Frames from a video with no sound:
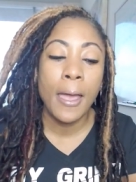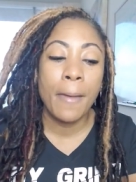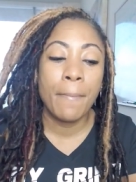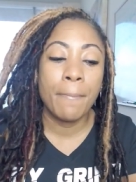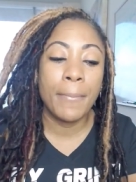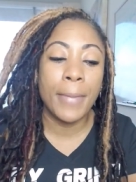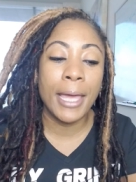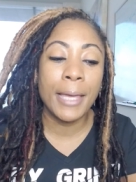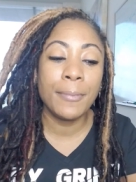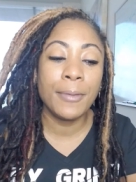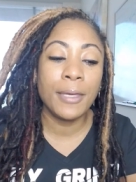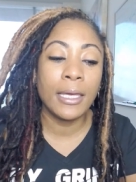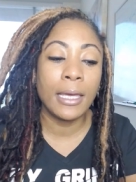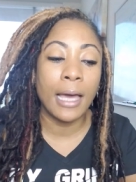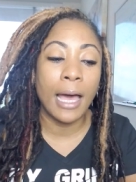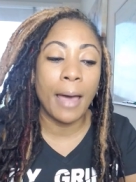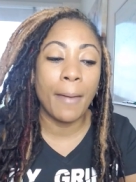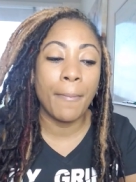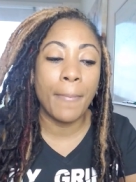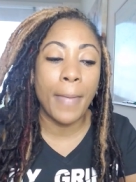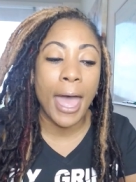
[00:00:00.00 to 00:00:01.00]
maybe
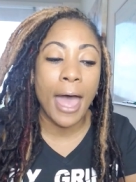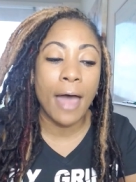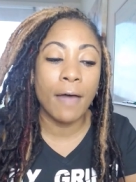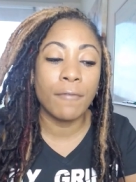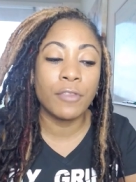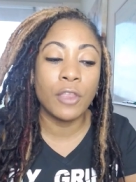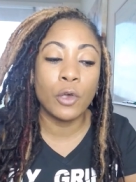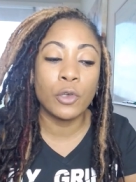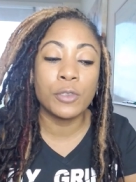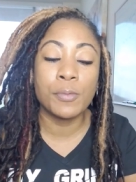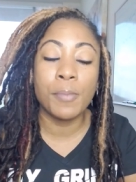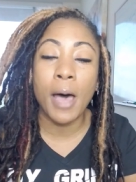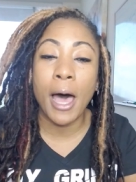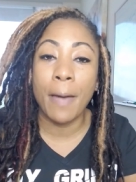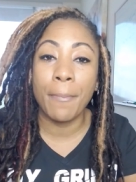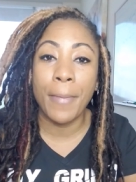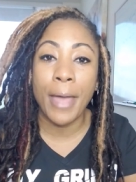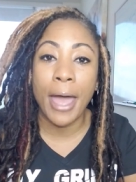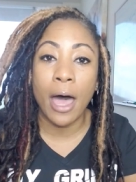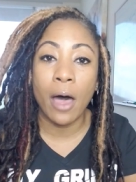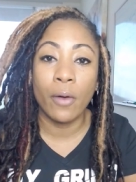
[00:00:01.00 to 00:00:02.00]
have those
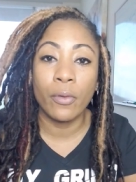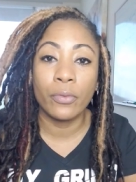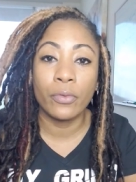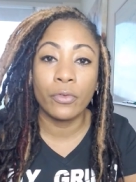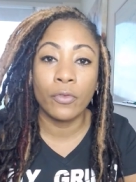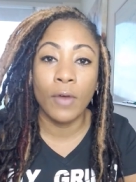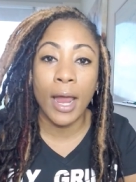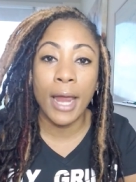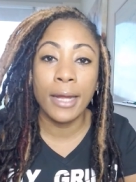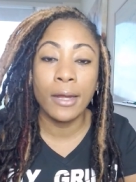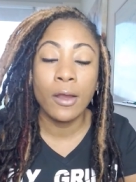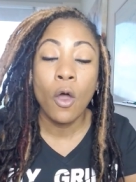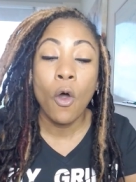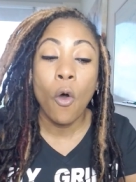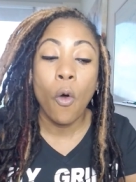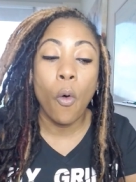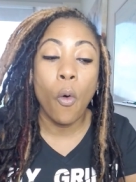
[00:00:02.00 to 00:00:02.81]
pop out, right?